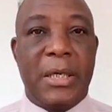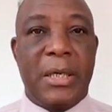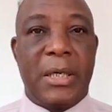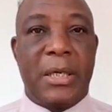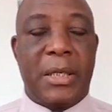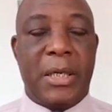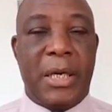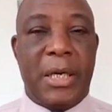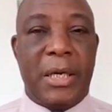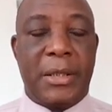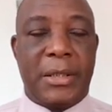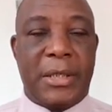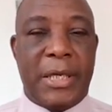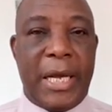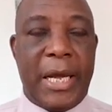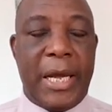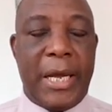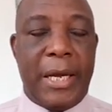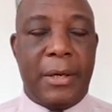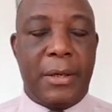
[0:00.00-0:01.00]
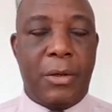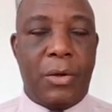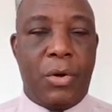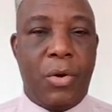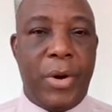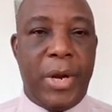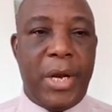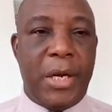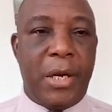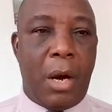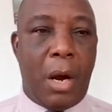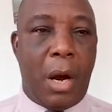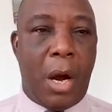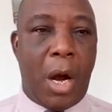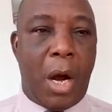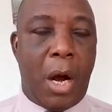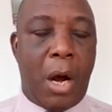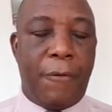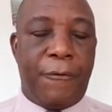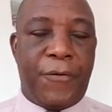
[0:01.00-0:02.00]
the day going
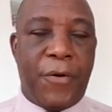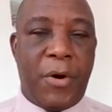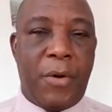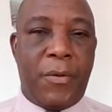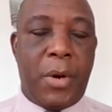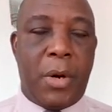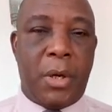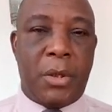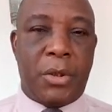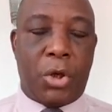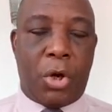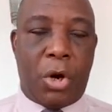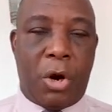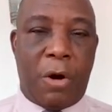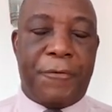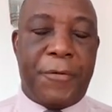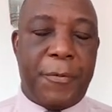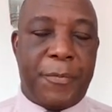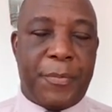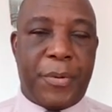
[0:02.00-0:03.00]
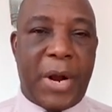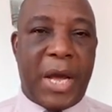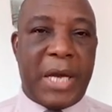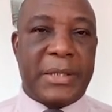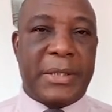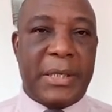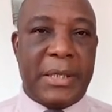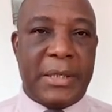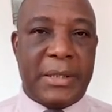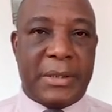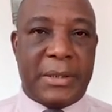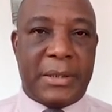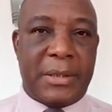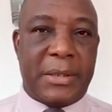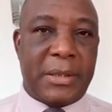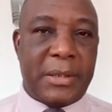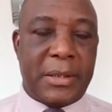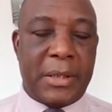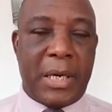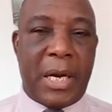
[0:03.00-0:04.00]
forward. Coffee
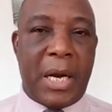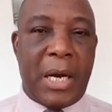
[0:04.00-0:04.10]
prices